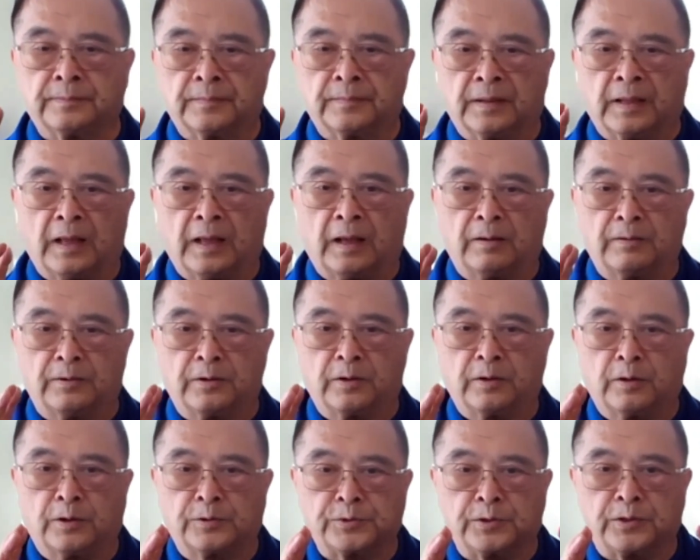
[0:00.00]
Now, you can
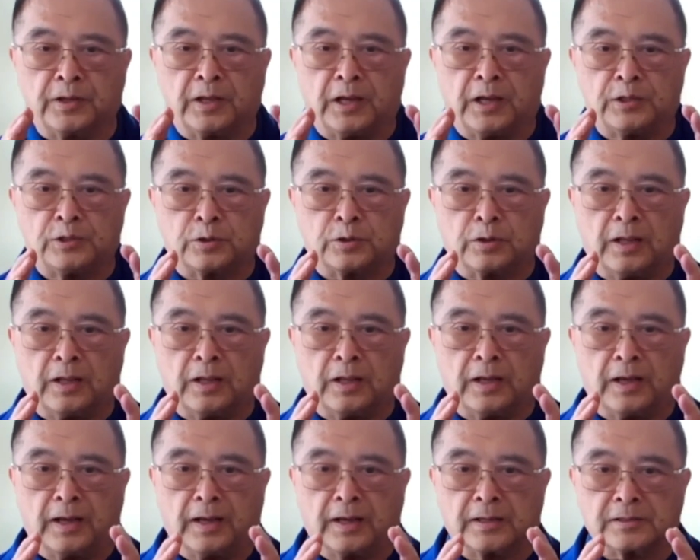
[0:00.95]
also engage your
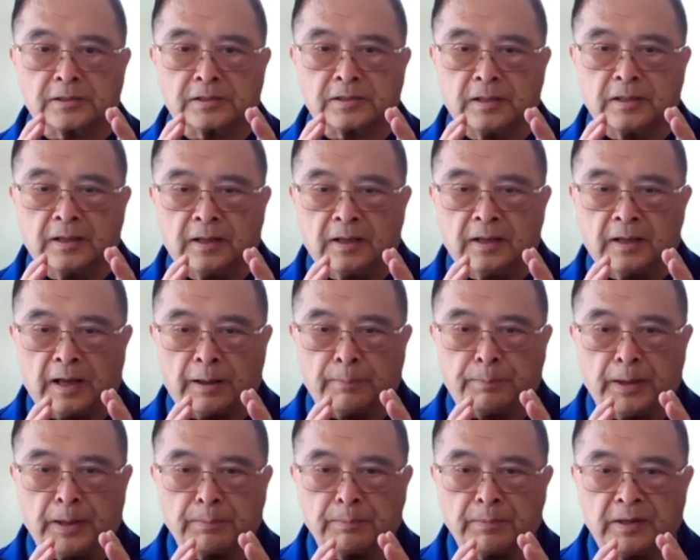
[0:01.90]
legs. I
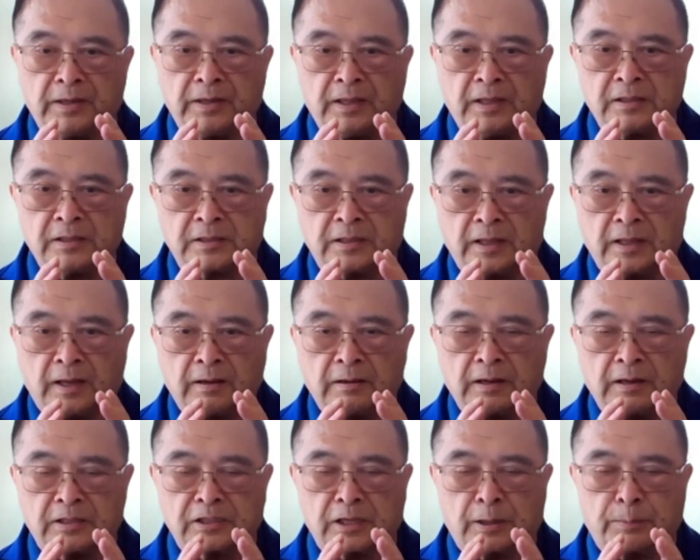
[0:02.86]
bent my knees now.
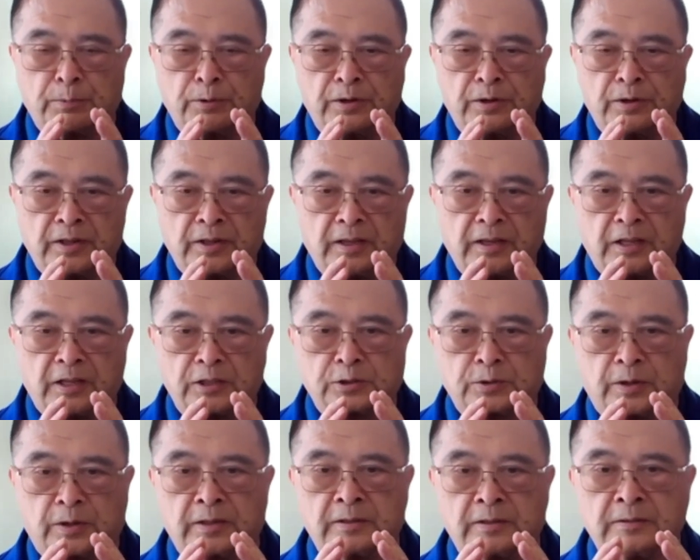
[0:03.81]
As I breathe in, I
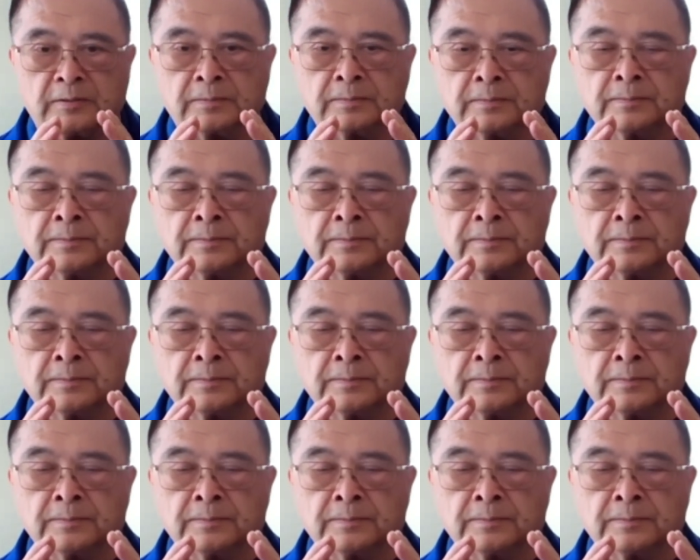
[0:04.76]
straighten.